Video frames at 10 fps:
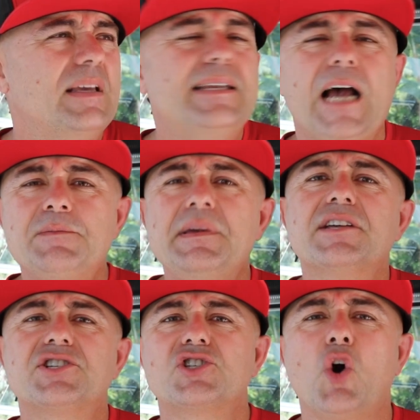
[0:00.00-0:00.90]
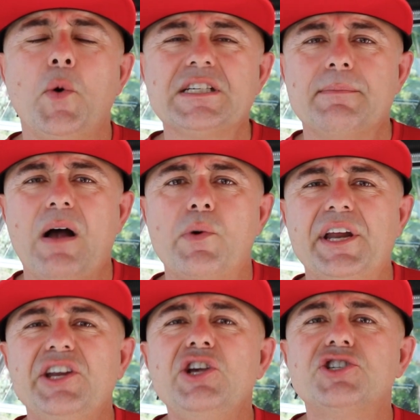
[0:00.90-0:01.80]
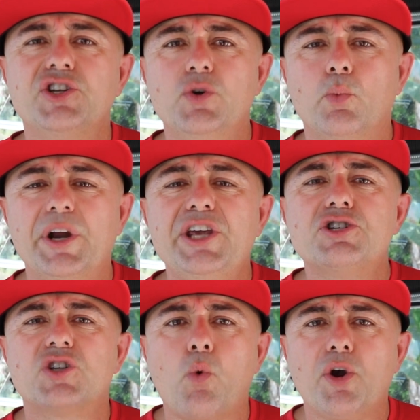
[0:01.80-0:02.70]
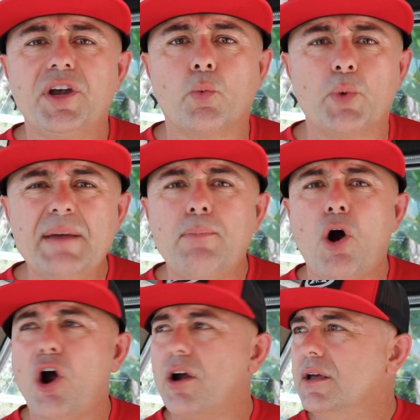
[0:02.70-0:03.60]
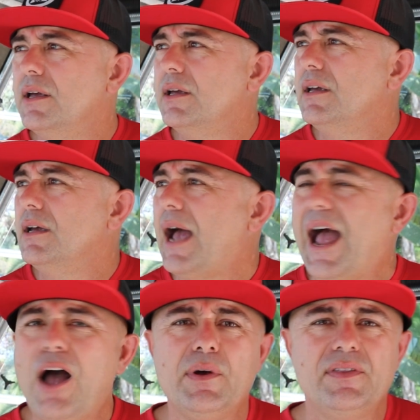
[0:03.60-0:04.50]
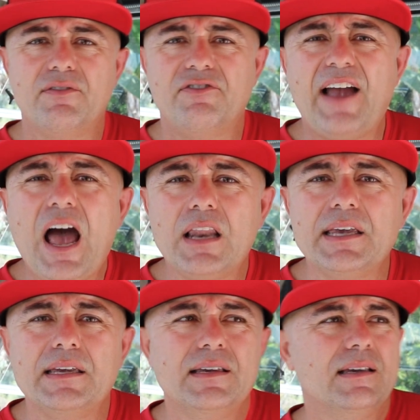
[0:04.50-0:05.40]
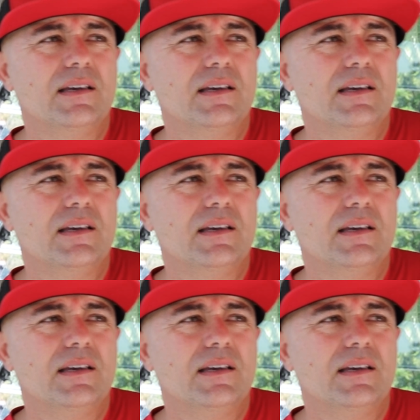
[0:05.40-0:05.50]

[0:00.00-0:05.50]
he tells me his stories about when he used to work in rebar out in the valley,